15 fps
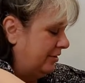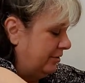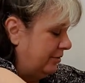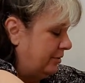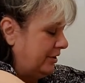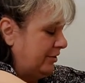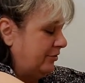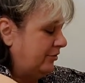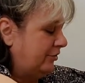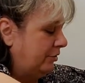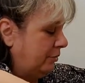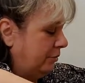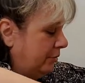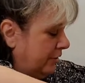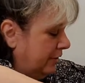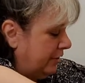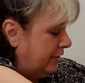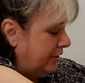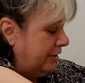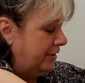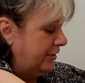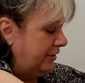Okay, so
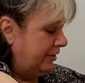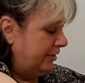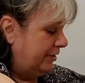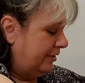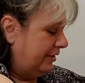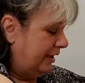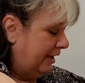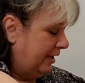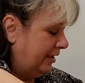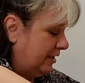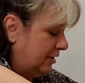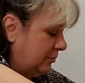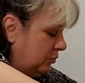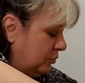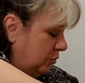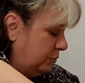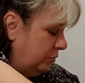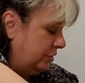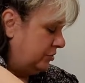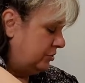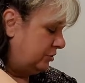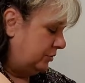I am
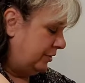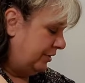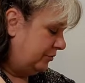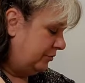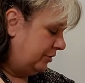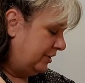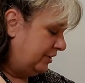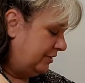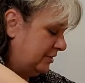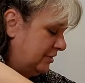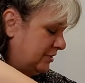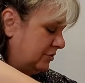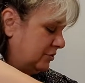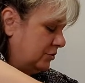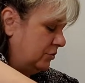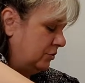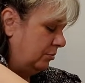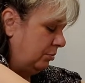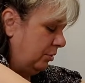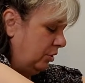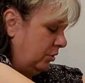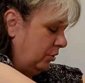going to, after I get this into a
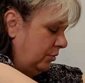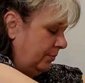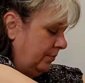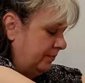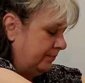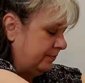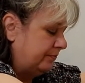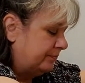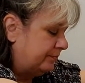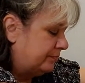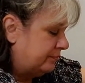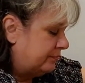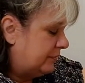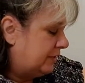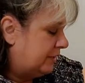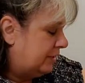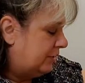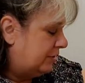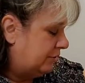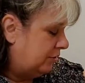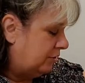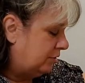ball and
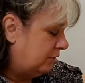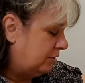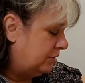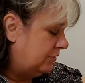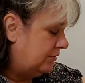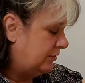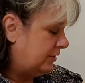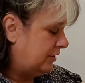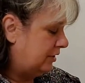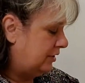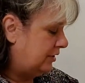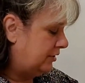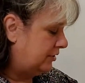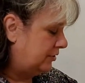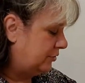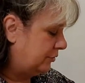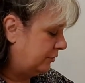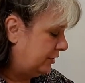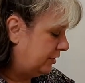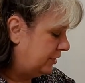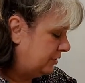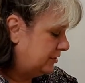get all of the
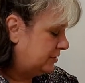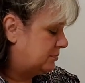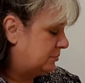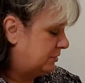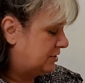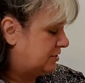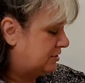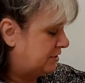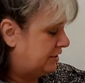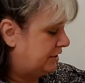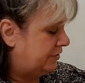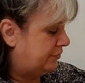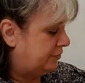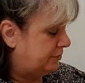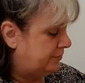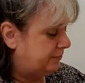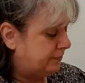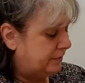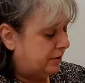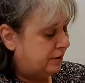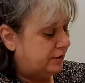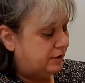ingredients mixed together,
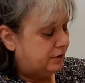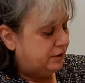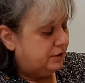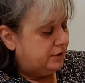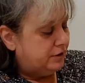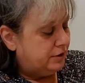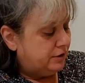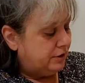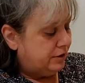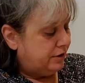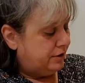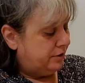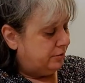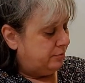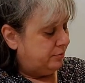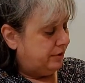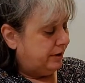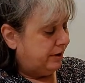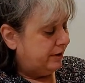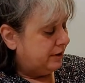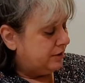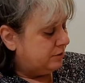
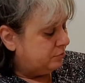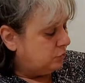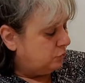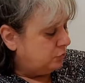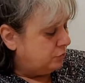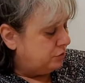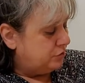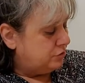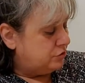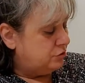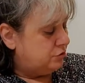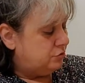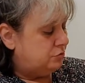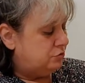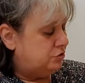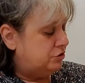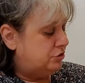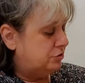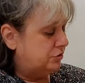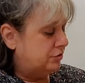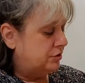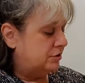I am going to
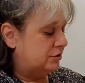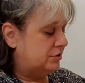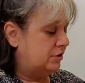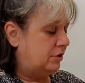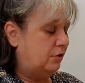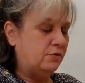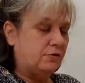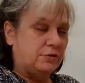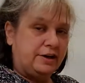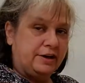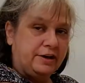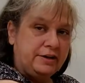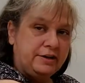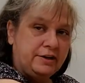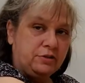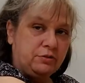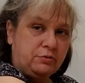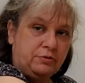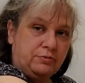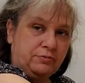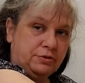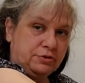chill this overnight in the
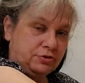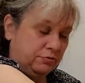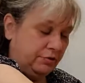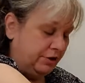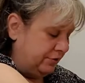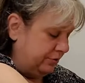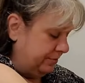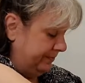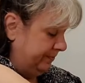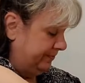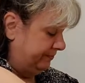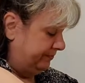refrigerator,